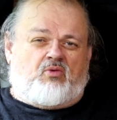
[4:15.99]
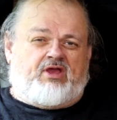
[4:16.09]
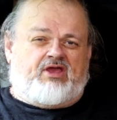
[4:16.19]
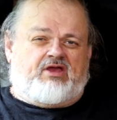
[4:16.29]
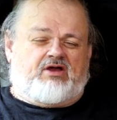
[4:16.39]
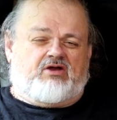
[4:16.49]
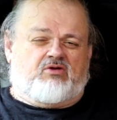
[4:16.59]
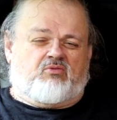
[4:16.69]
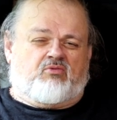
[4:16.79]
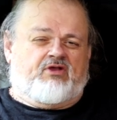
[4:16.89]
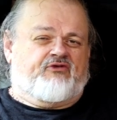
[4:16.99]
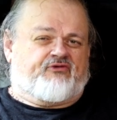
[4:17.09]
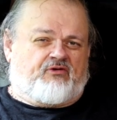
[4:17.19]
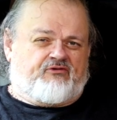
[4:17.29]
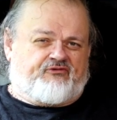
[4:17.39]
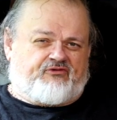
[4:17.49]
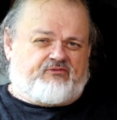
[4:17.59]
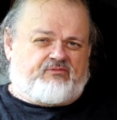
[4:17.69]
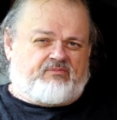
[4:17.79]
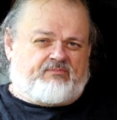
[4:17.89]
We researched
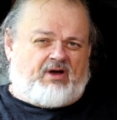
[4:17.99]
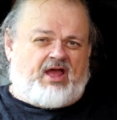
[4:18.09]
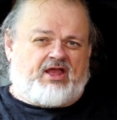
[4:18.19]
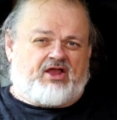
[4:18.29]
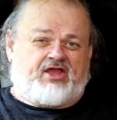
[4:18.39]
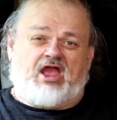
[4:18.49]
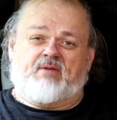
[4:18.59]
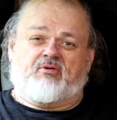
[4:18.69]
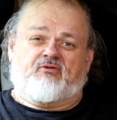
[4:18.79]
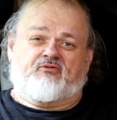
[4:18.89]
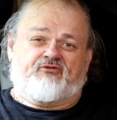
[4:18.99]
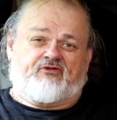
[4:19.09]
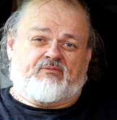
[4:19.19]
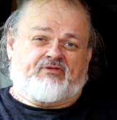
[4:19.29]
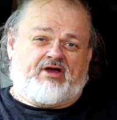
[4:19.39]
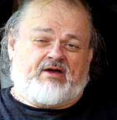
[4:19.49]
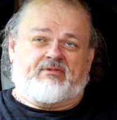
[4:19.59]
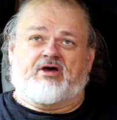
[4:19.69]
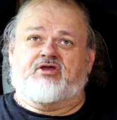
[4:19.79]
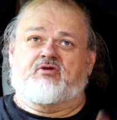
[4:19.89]
buying a camper for some
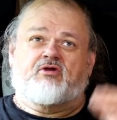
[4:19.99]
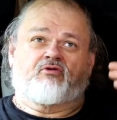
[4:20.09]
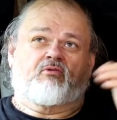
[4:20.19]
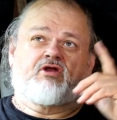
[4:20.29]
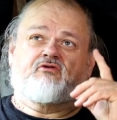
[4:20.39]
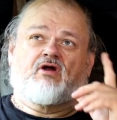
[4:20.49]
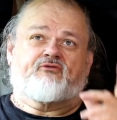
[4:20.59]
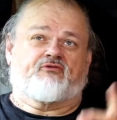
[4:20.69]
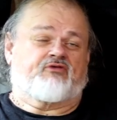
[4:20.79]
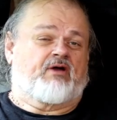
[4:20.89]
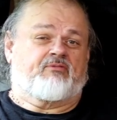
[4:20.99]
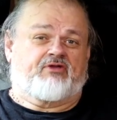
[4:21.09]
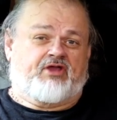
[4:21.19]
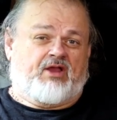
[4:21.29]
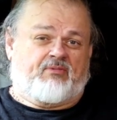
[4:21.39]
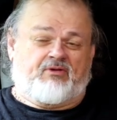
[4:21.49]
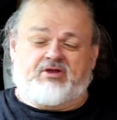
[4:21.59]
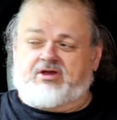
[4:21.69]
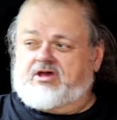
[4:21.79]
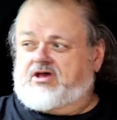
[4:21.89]
time. Now you hear the raindrops on top of the camper.
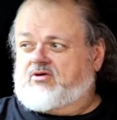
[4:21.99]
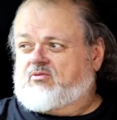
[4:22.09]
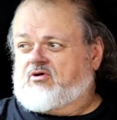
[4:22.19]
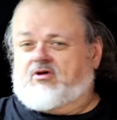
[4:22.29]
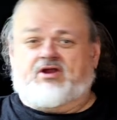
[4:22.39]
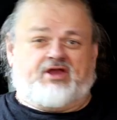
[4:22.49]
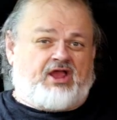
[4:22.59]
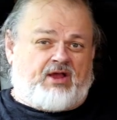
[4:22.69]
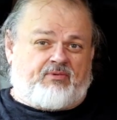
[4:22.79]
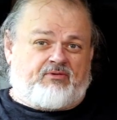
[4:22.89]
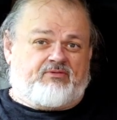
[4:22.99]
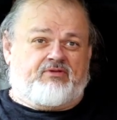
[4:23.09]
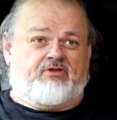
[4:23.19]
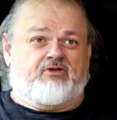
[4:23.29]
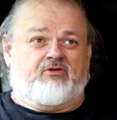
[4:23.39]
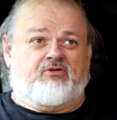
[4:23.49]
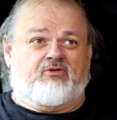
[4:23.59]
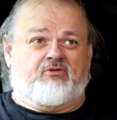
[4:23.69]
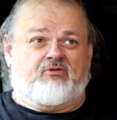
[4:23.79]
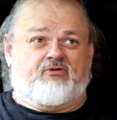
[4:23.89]
We're in a camper.
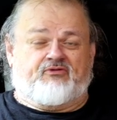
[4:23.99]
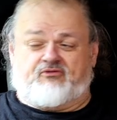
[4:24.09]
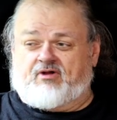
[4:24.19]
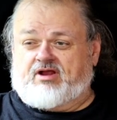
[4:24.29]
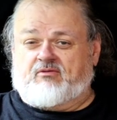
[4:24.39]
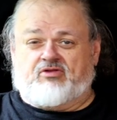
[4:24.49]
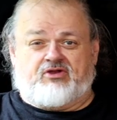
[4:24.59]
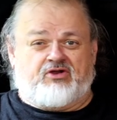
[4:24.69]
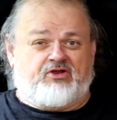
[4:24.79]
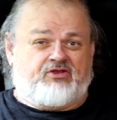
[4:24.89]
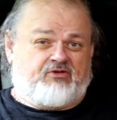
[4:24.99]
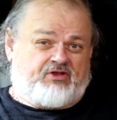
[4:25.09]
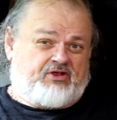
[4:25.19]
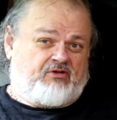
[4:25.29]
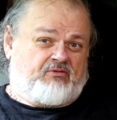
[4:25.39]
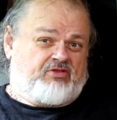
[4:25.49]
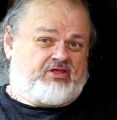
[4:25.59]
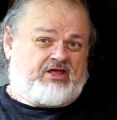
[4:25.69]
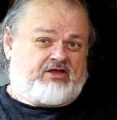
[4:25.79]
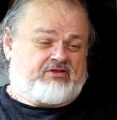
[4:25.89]
If it's raining really good, you can hear it
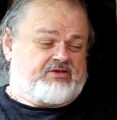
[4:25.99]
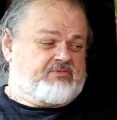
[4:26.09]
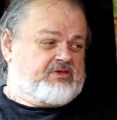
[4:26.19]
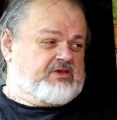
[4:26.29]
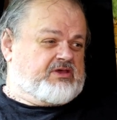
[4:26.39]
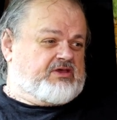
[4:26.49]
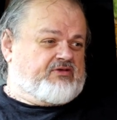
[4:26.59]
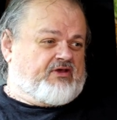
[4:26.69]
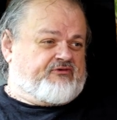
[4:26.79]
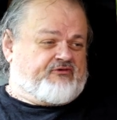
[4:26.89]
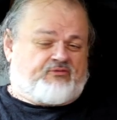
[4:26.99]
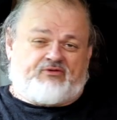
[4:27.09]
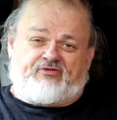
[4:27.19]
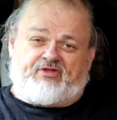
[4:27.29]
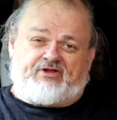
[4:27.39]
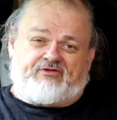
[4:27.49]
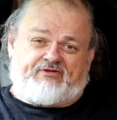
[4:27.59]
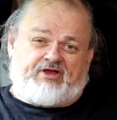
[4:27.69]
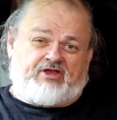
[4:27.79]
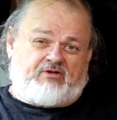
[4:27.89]
really loudly. That's just one thing to
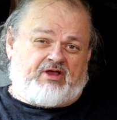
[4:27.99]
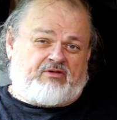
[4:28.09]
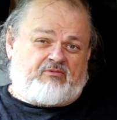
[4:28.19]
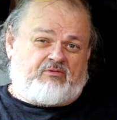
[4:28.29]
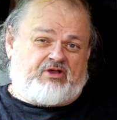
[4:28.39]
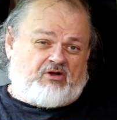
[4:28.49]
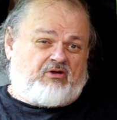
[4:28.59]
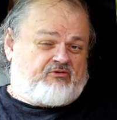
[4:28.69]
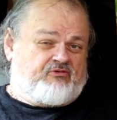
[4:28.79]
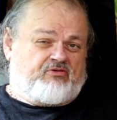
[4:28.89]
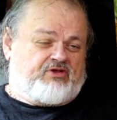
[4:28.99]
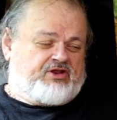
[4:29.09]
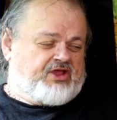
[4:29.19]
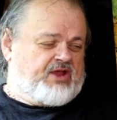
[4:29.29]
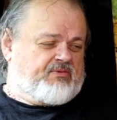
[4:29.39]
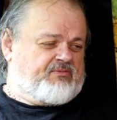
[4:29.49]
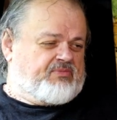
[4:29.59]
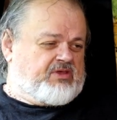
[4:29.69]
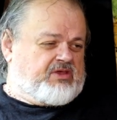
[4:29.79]
tell you. Hey, we are truly in a camper.